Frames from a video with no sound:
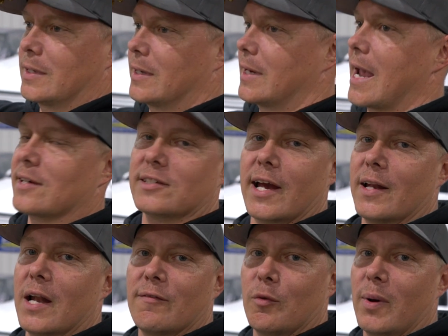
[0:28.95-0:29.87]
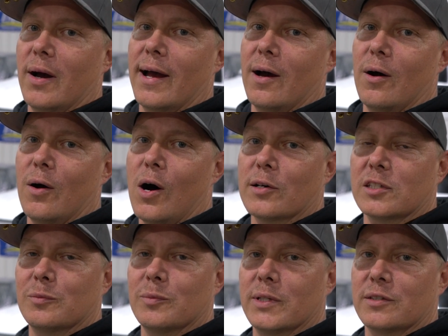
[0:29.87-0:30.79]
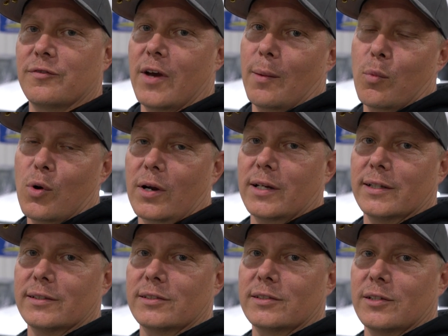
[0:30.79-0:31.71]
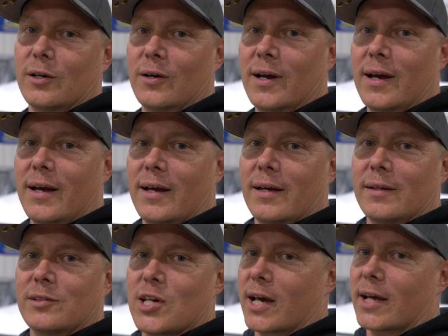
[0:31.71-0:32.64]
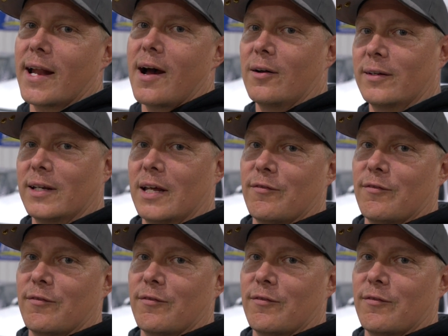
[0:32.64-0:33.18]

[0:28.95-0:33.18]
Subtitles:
Can't say enough about how awesome his fab work is. So check it out.